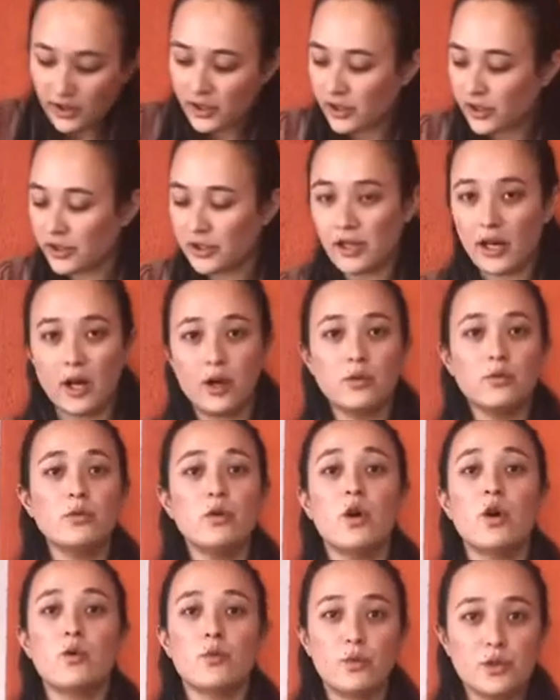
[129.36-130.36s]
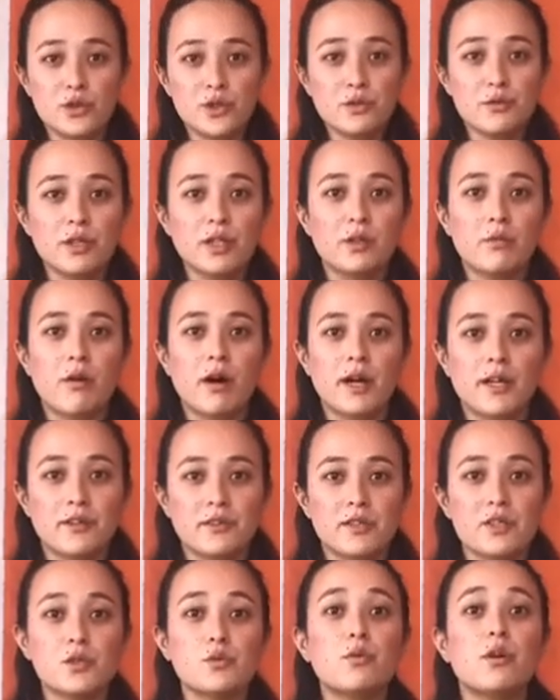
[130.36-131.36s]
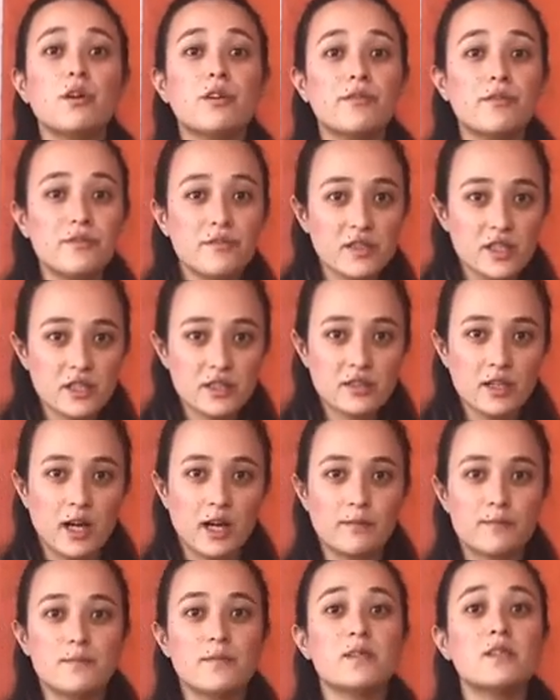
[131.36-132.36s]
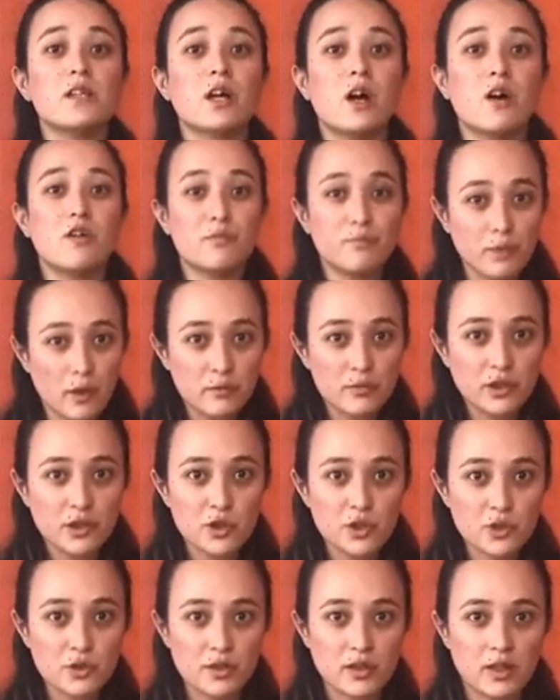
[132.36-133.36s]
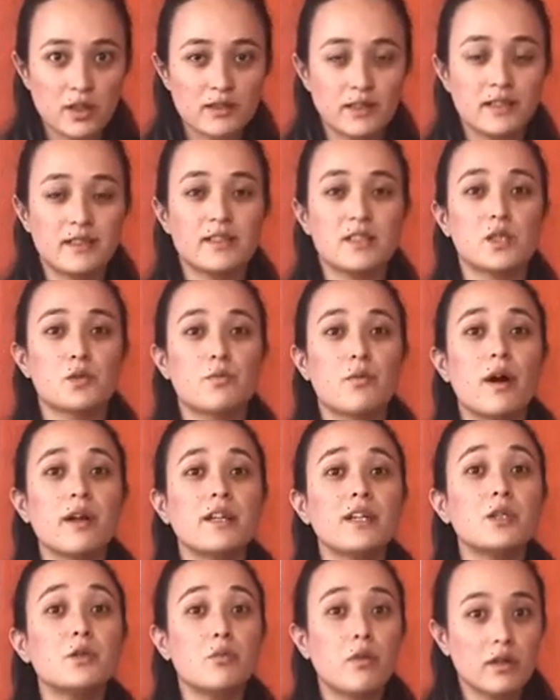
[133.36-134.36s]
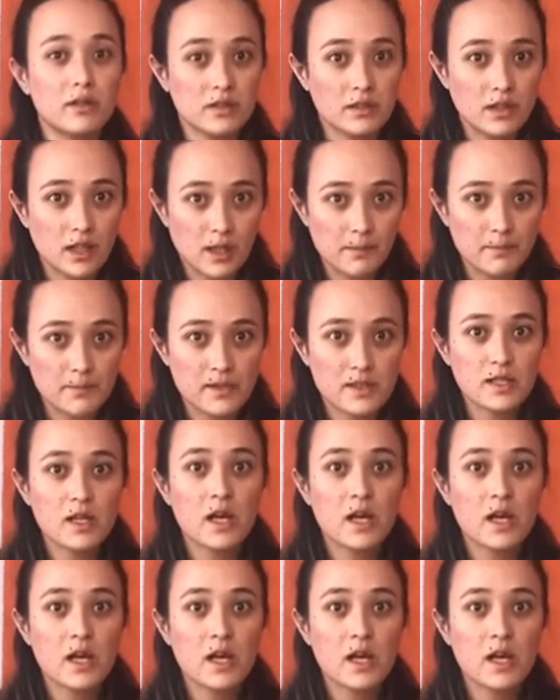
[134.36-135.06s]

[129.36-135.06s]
Now what you require is 250 grams of powdered sugar, that is 1 1/4 cups.